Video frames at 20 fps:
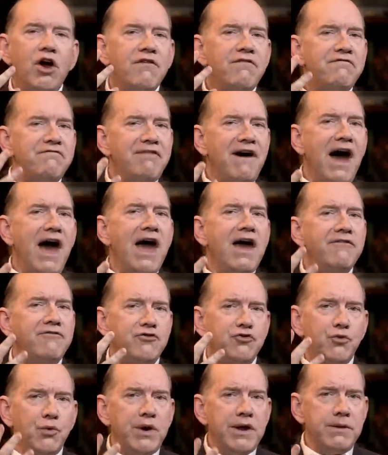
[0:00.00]
five
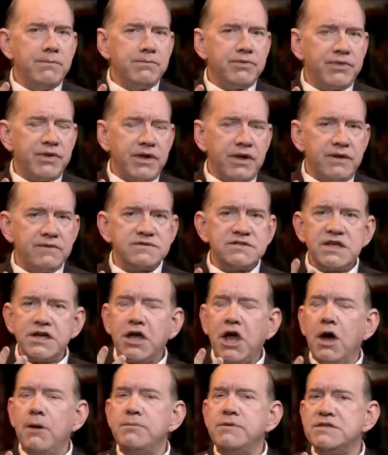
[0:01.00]
dream thieves that
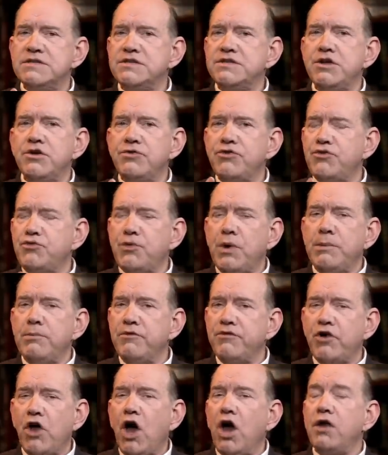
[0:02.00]
come to steal the dream
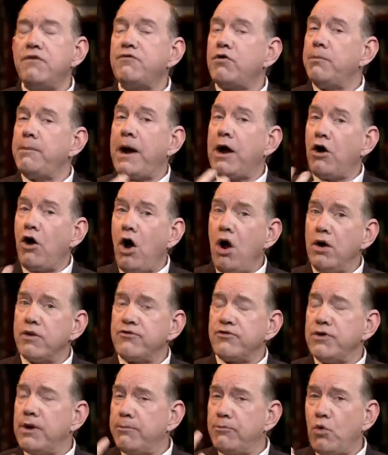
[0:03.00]
of God from our
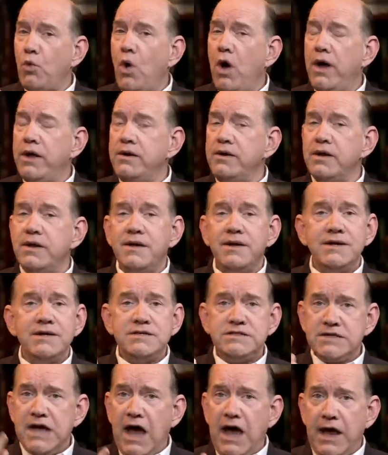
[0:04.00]
hearts. Number one,
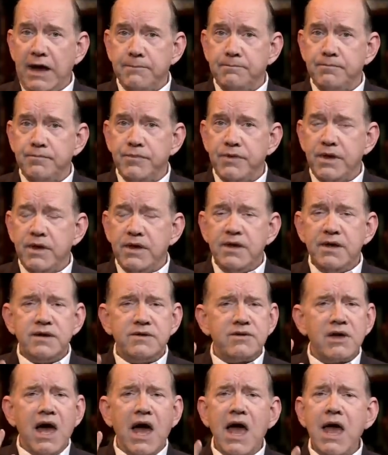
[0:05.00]
time.
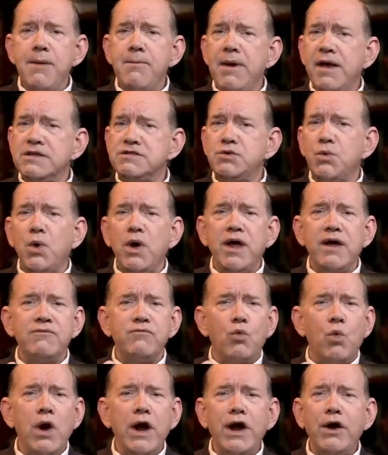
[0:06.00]
Time has a way of
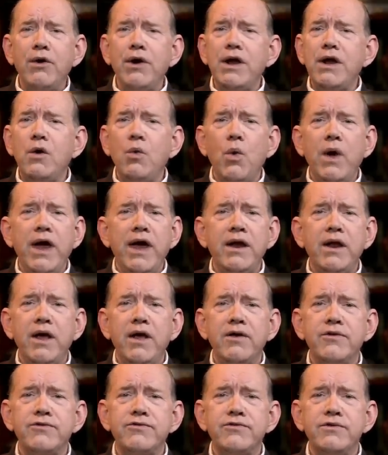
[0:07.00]
wearing away at
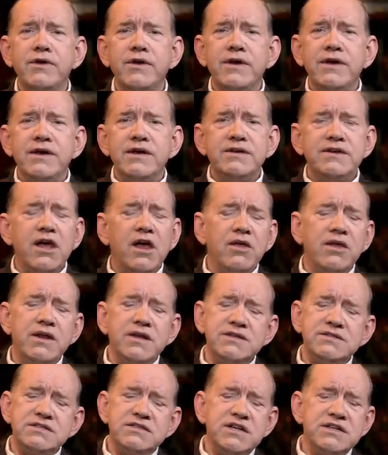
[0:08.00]
us, telling
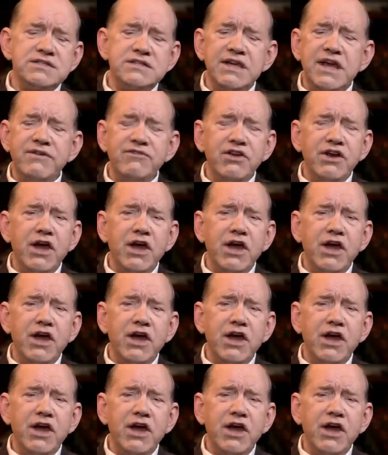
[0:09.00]
us just give it